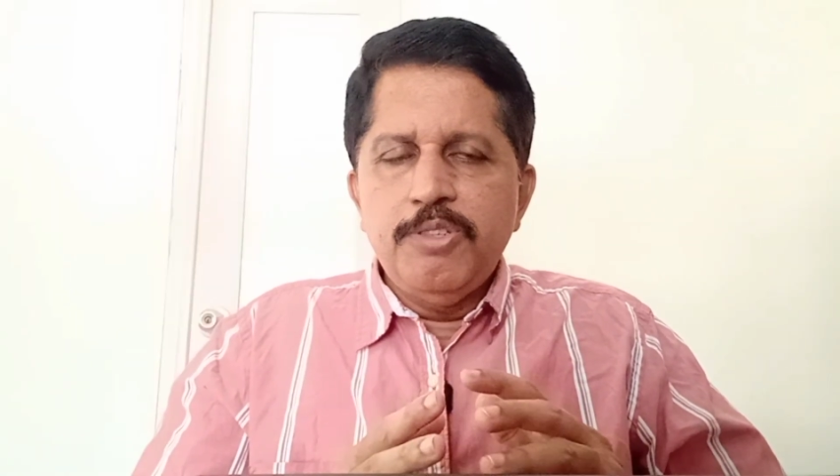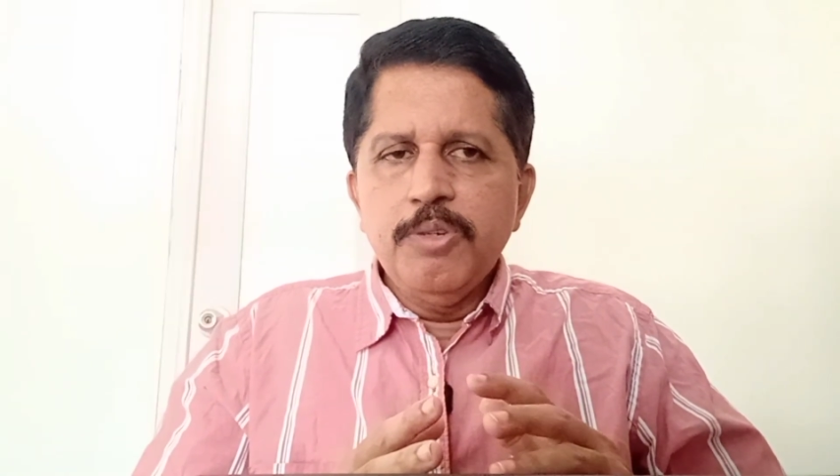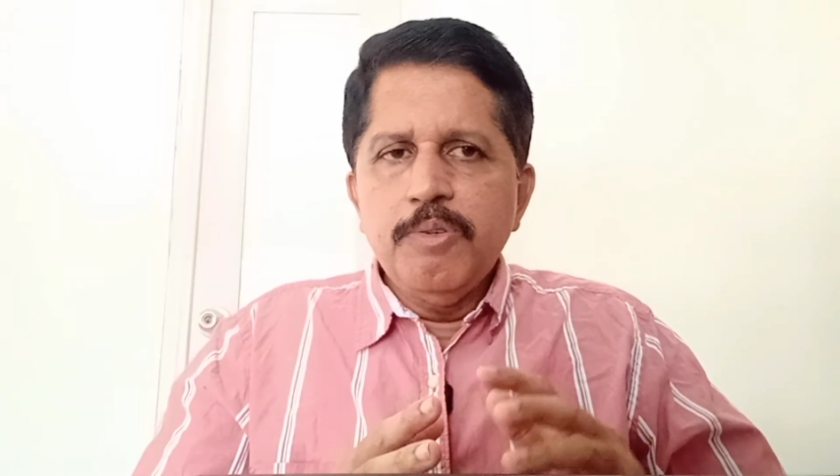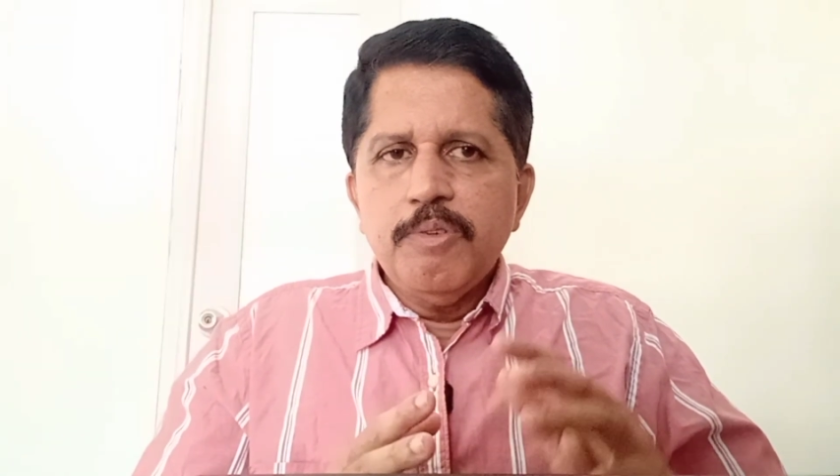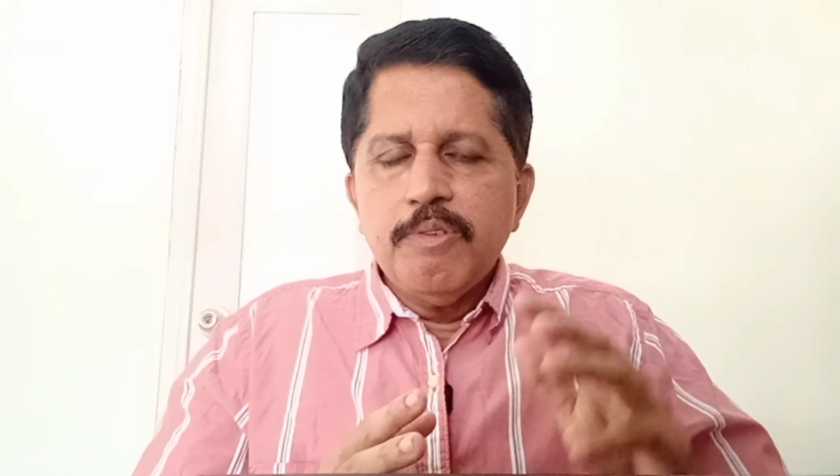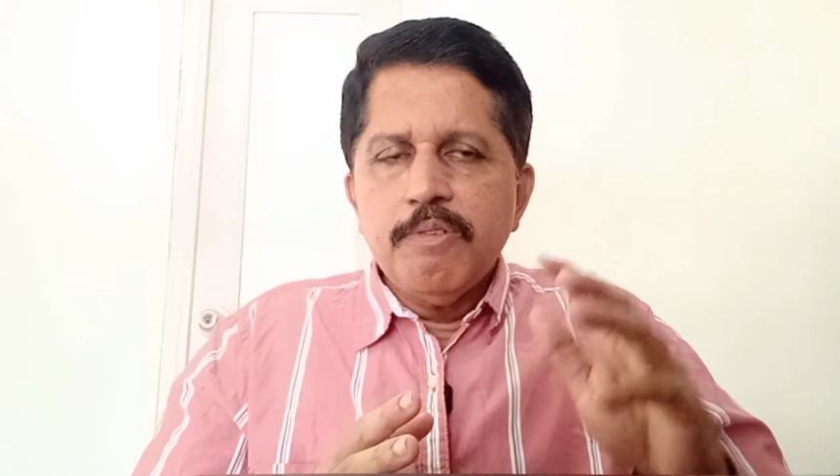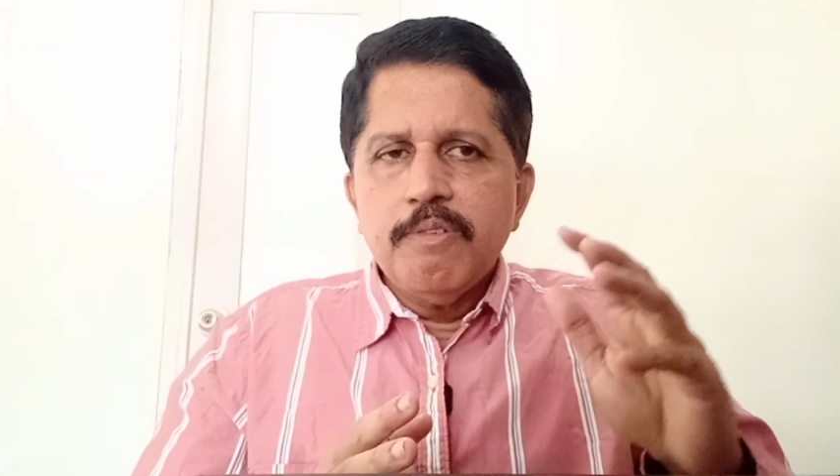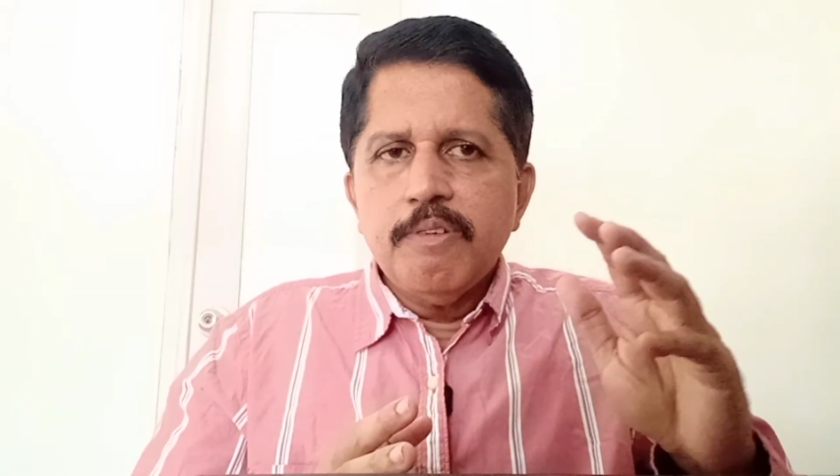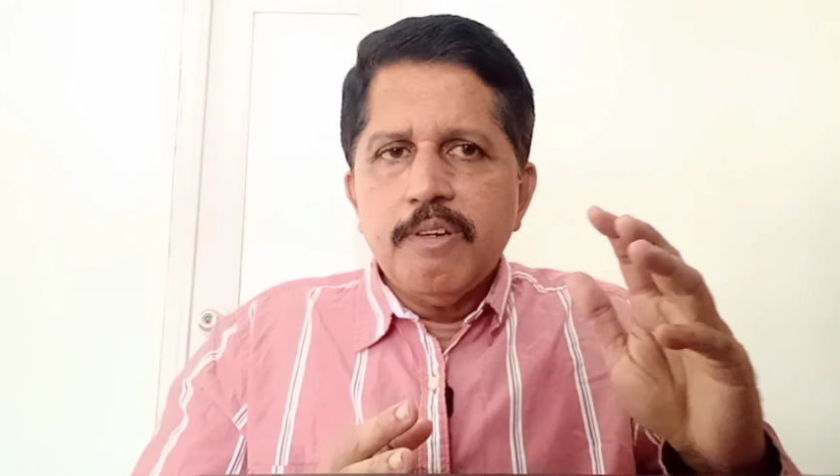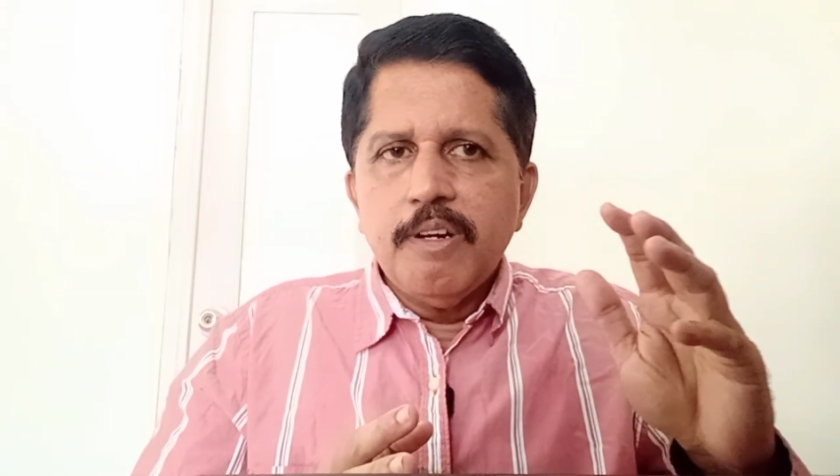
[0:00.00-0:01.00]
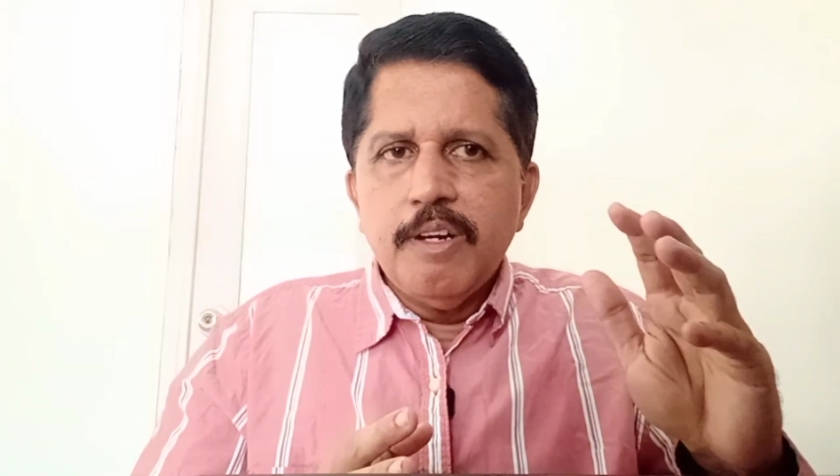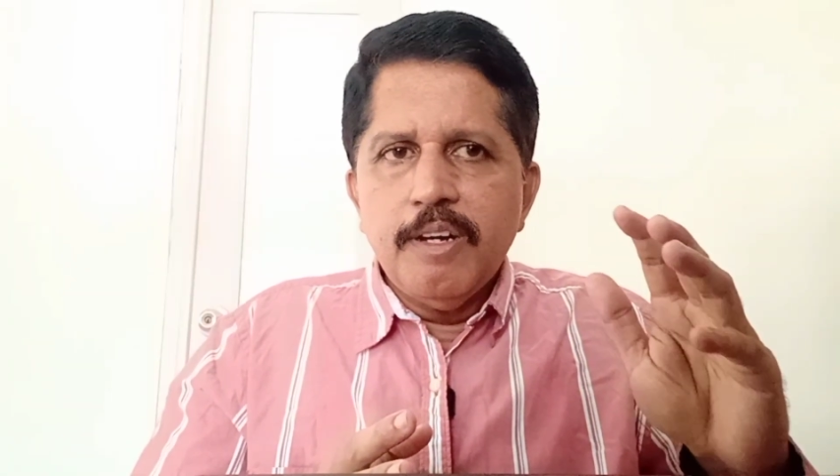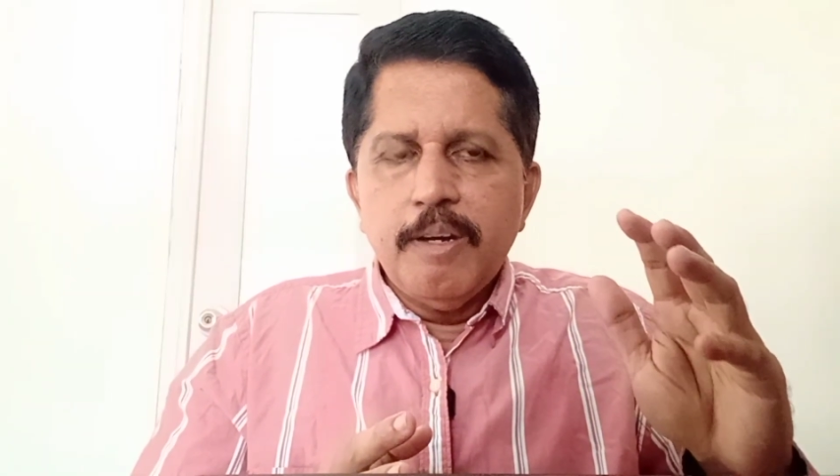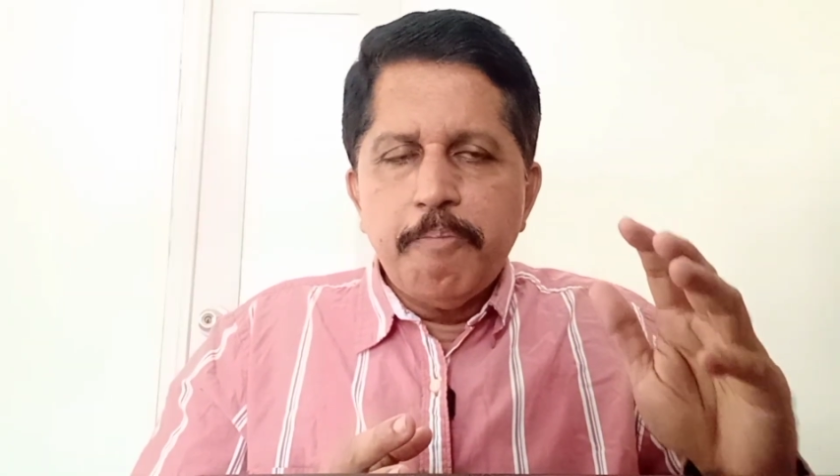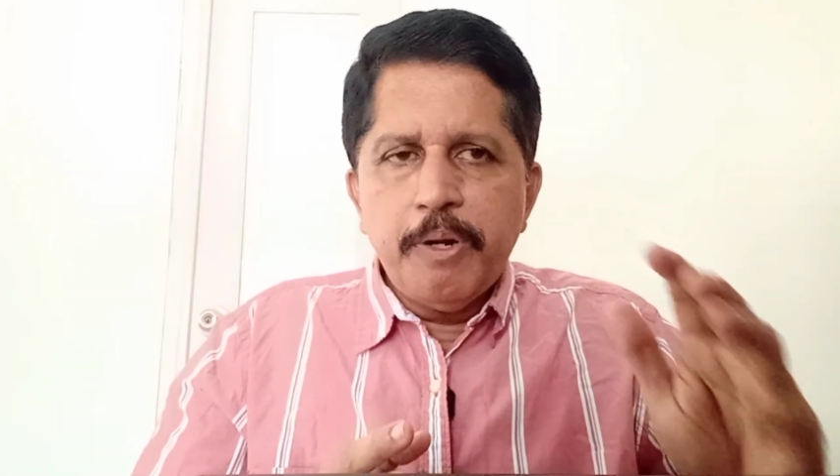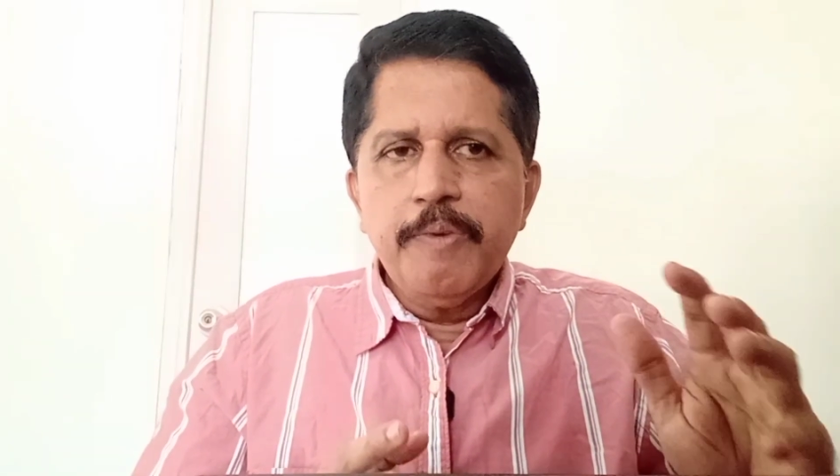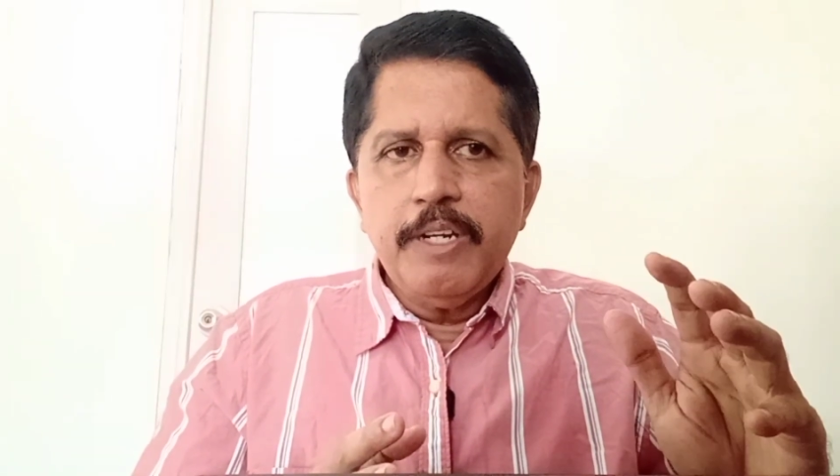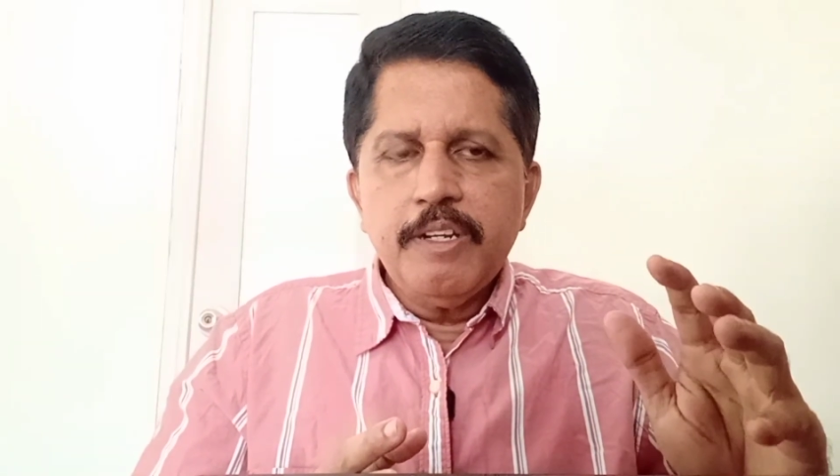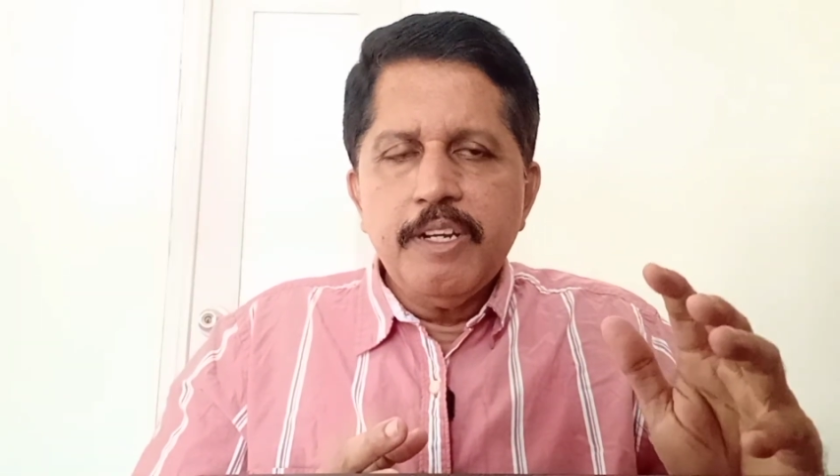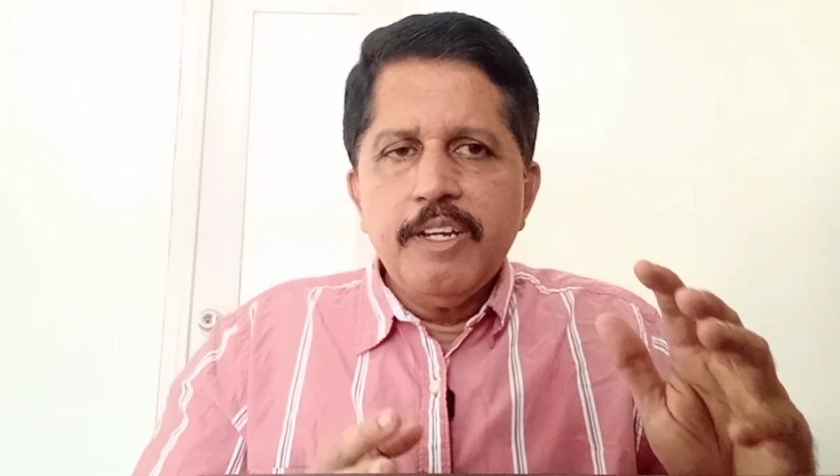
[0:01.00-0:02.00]
to
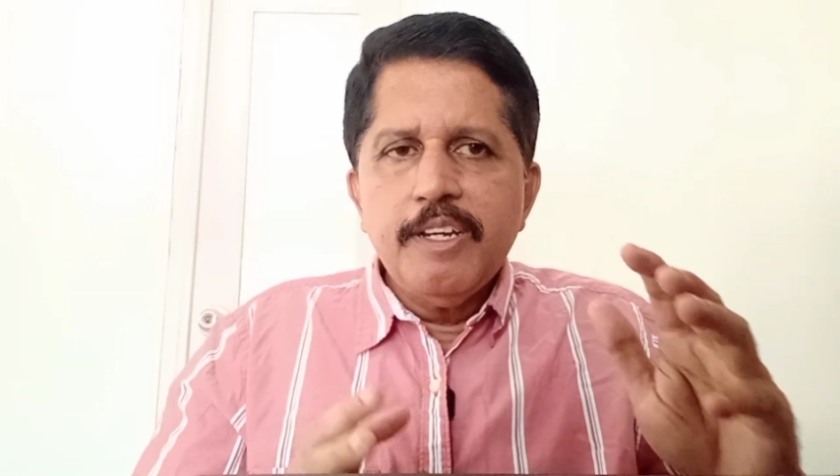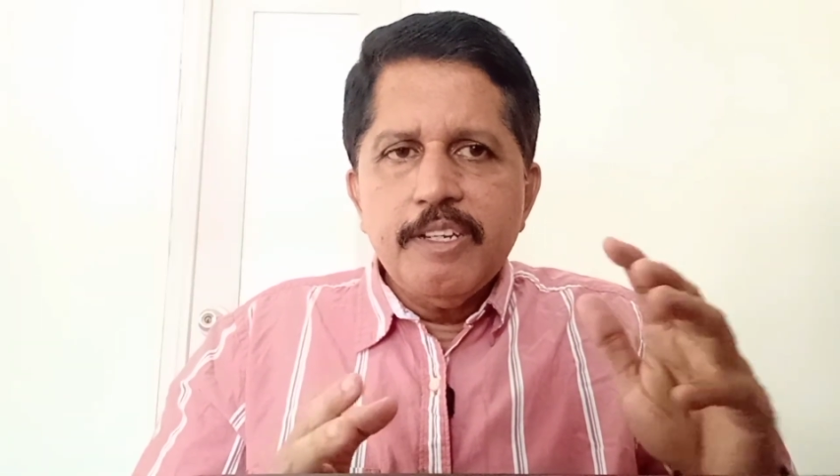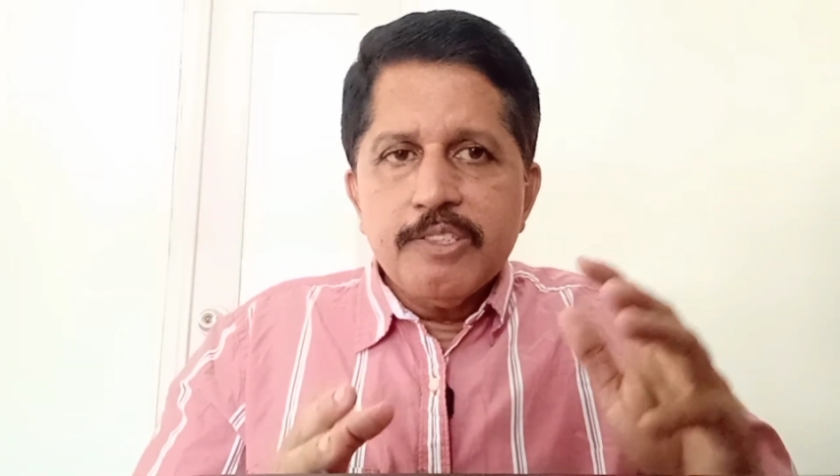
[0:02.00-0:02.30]
prevent